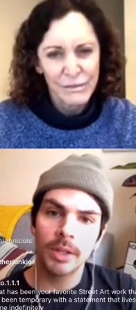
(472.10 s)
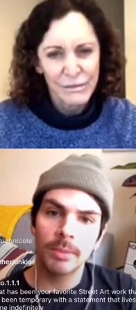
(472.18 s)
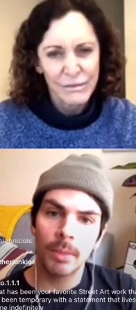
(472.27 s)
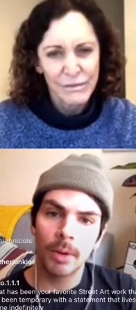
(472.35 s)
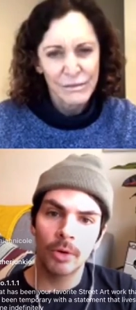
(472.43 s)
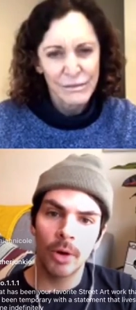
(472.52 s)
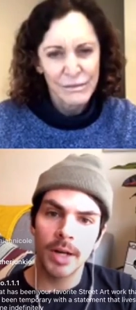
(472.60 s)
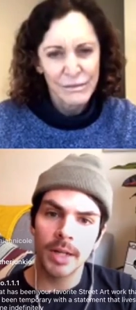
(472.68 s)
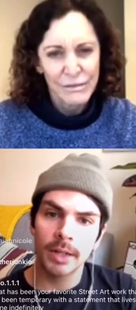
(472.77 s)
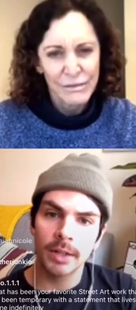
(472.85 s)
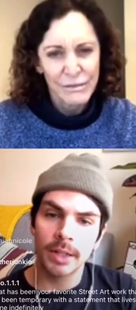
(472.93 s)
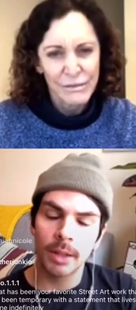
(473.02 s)
Speaker 1: creating in the
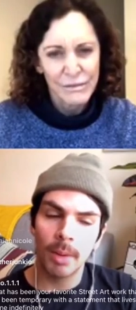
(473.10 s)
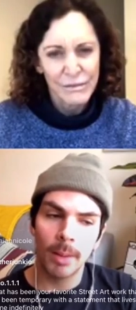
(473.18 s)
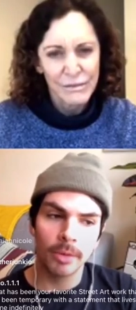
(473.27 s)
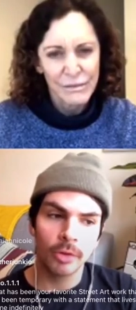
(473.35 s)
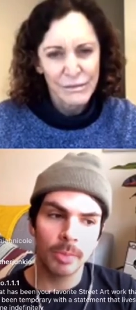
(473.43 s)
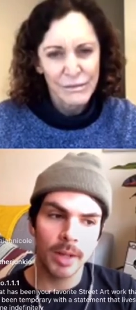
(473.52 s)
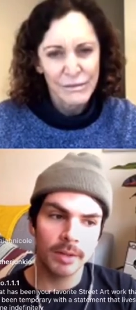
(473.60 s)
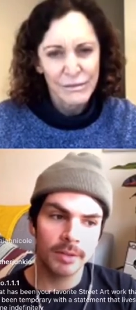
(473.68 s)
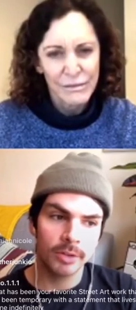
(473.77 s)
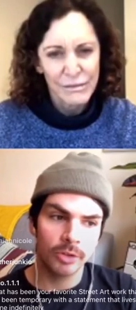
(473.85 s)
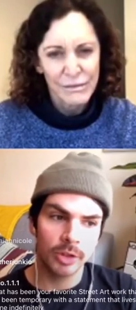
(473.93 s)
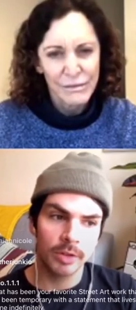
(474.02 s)
public space is
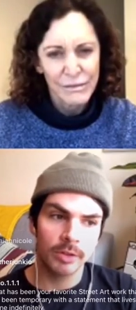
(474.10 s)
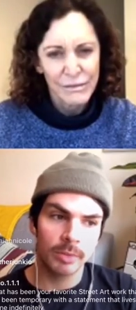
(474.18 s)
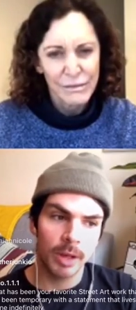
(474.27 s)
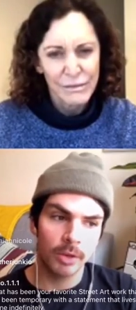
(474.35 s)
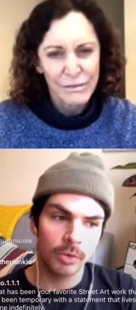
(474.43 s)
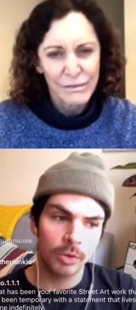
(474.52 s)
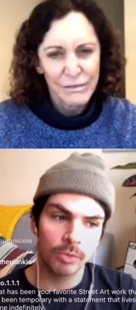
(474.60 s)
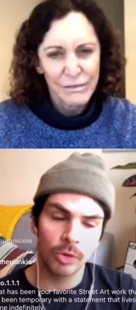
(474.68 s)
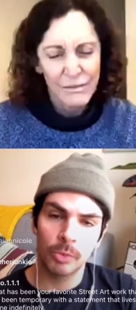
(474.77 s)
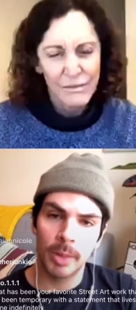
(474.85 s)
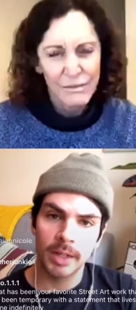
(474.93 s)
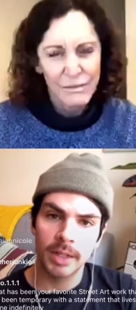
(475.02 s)
just about sort of
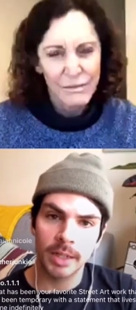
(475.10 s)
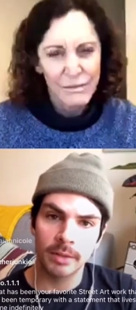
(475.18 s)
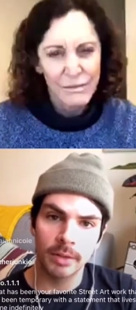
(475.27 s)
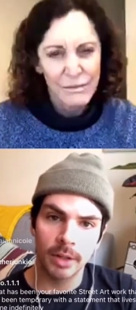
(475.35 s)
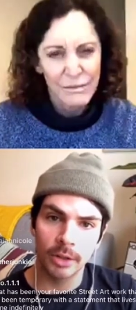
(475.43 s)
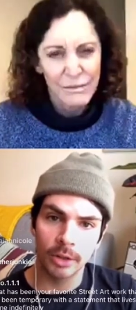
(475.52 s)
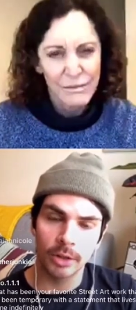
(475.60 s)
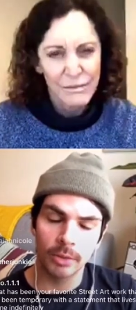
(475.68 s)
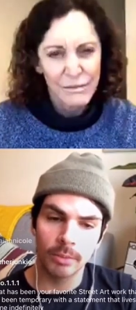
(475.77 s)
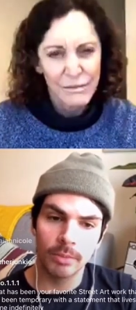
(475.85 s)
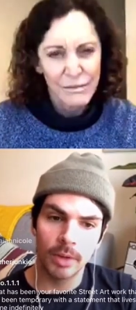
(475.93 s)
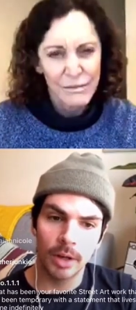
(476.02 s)
respecting other
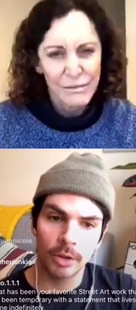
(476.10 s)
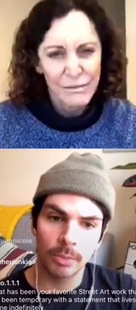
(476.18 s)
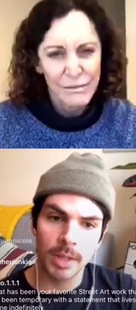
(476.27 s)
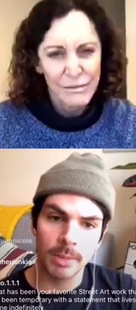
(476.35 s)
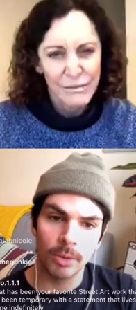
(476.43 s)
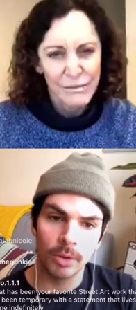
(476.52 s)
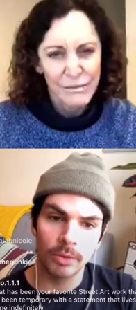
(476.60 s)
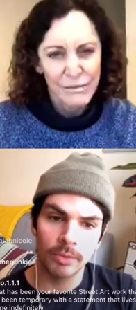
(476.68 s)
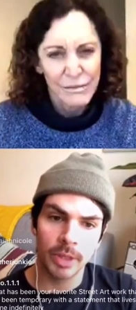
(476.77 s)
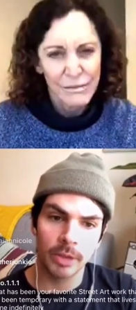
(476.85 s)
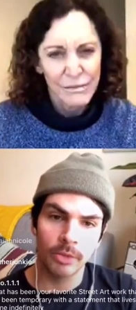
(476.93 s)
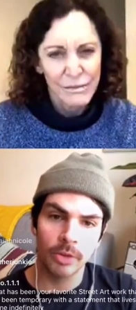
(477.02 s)
other people. If you know
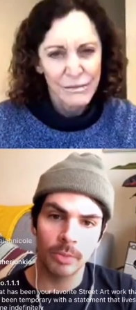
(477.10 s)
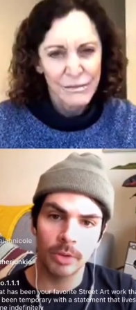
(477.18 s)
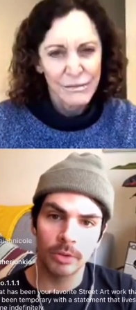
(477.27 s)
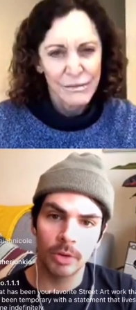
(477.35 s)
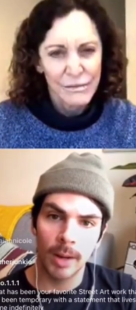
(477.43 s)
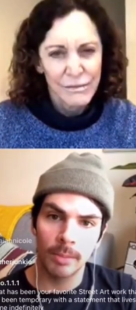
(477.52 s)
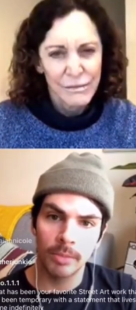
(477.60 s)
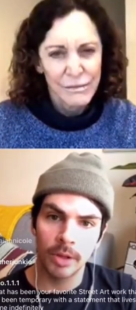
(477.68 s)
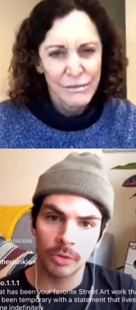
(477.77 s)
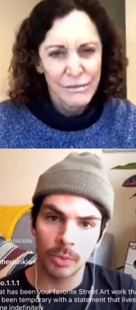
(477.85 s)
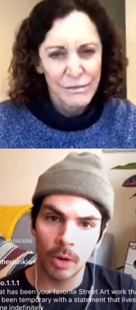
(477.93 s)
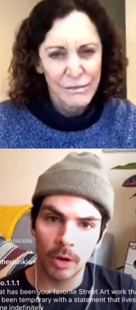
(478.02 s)
someone grab does a wall
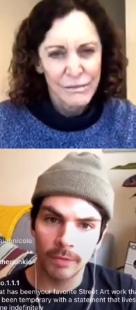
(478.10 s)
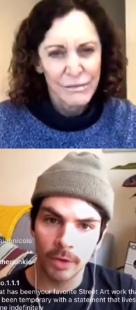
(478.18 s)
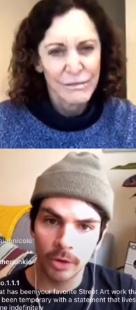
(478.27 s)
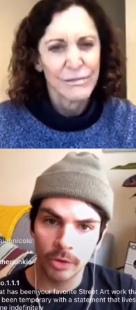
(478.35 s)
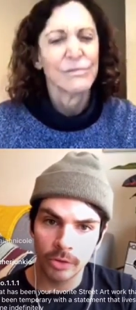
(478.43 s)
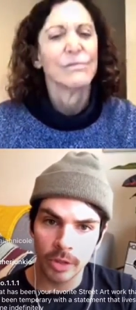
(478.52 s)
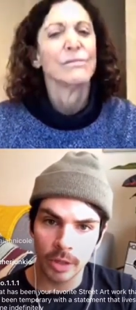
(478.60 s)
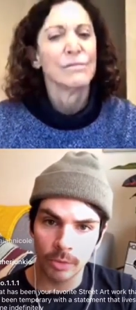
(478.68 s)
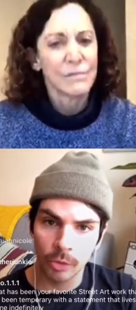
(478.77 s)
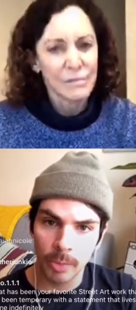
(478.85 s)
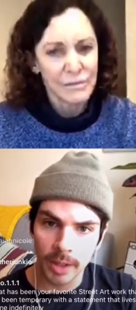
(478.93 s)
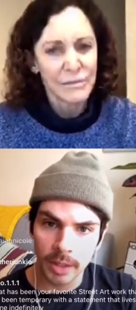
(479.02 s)
first, you know, mm-hmm.
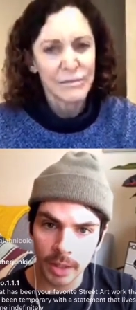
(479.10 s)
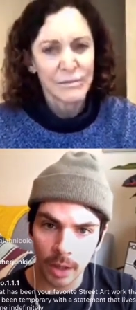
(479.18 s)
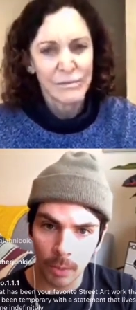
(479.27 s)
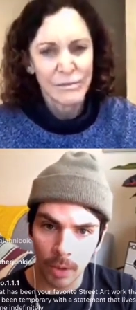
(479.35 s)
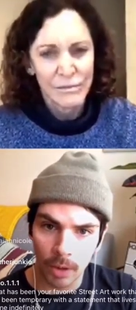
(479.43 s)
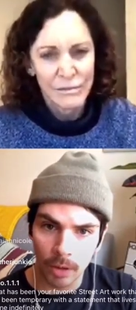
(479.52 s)
respecting that wall.